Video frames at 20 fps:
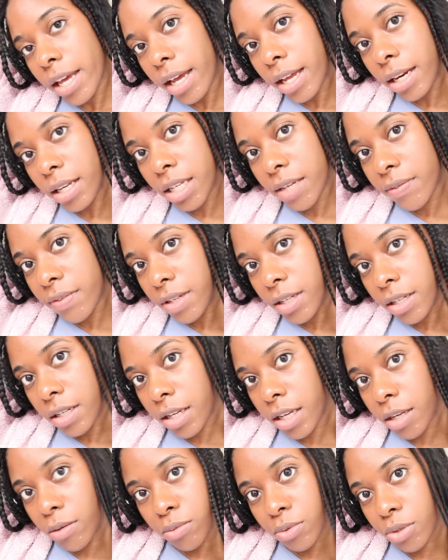and given it
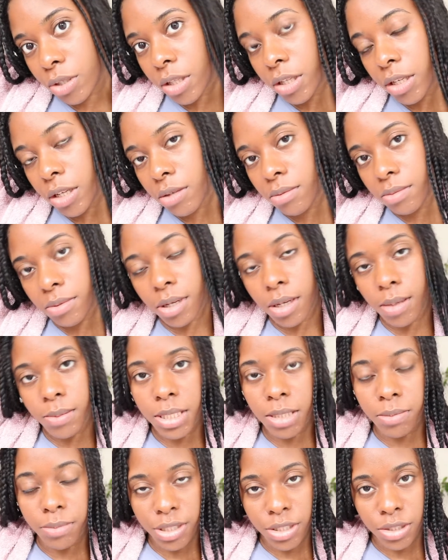a really good rub
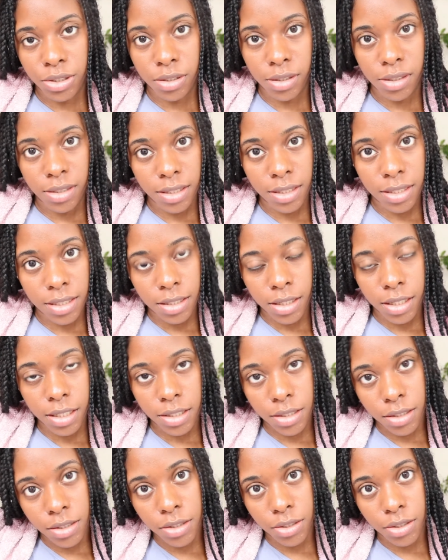to make sure that it's nice and